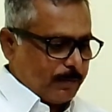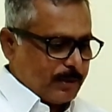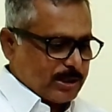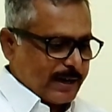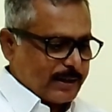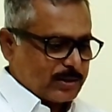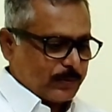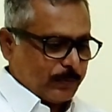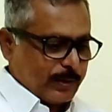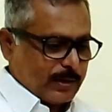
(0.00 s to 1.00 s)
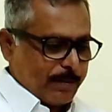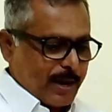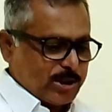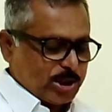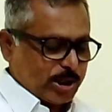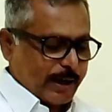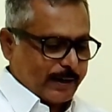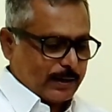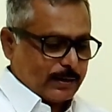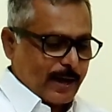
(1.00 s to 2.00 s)
Besides, when the
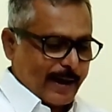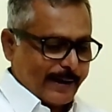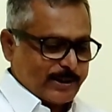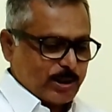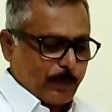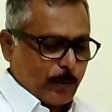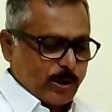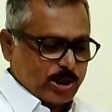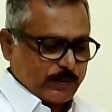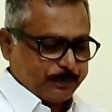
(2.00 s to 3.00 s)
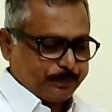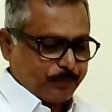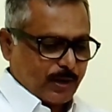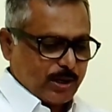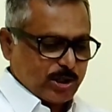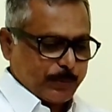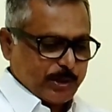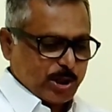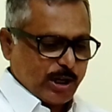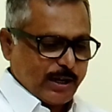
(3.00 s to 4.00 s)
magistrate directs the police,
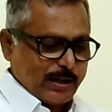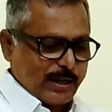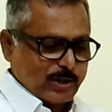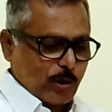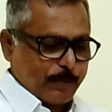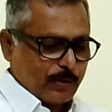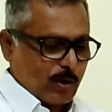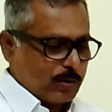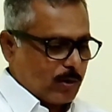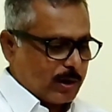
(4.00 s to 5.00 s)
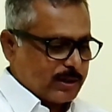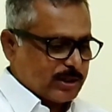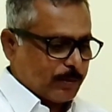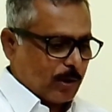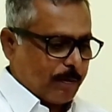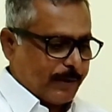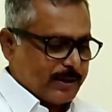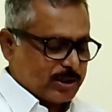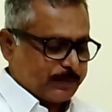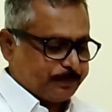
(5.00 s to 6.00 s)
especially in case of non-cognizable
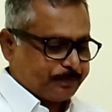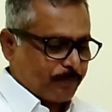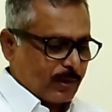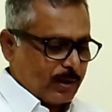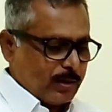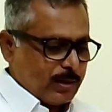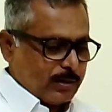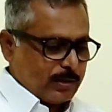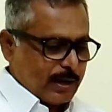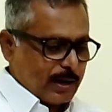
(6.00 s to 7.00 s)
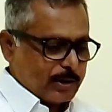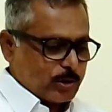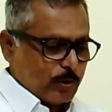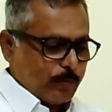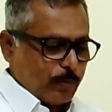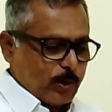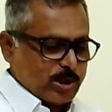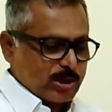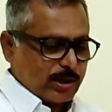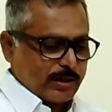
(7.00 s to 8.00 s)
offence, then also
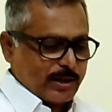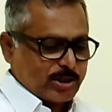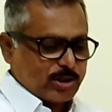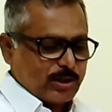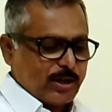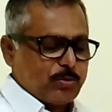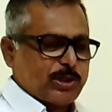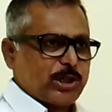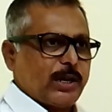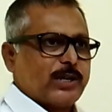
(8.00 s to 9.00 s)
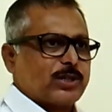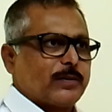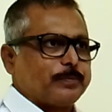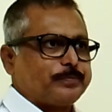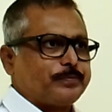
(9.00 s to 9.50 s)
police conducts the investigation.